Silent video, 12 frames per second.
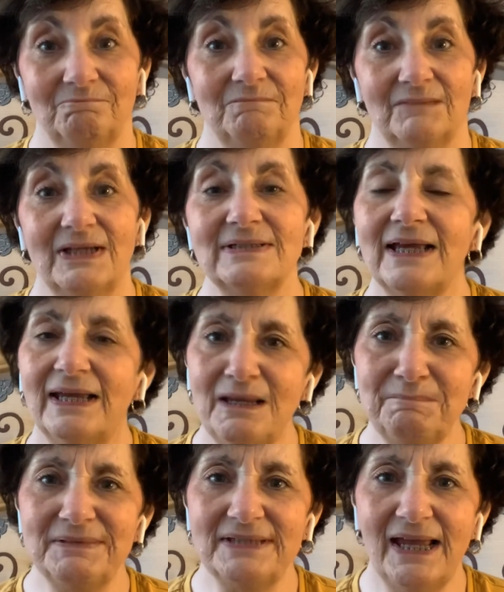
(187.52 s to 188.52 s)
Because I
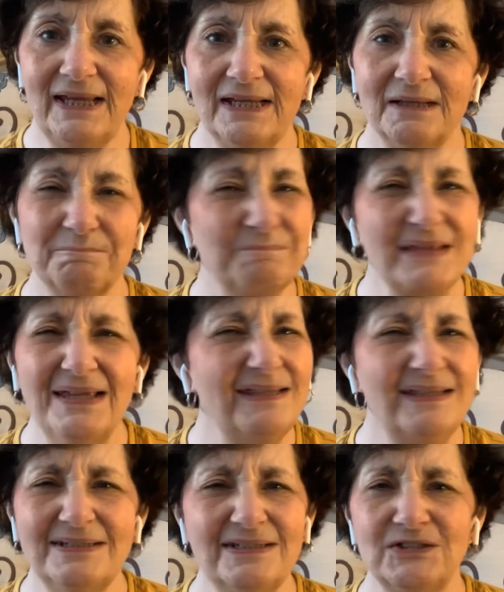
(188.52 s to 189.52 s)
kept saying,
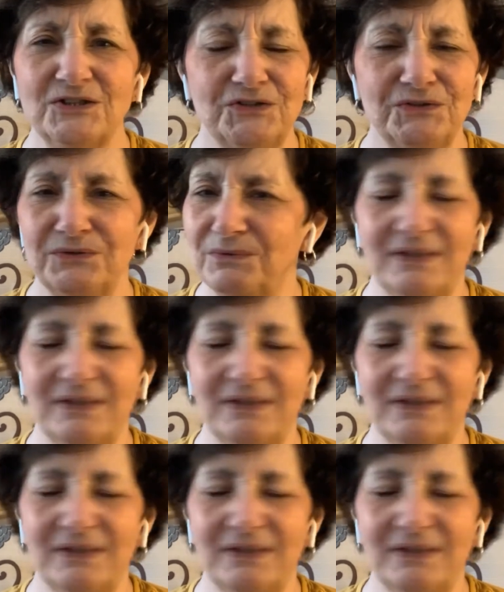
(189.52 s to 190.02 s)
this isn't true,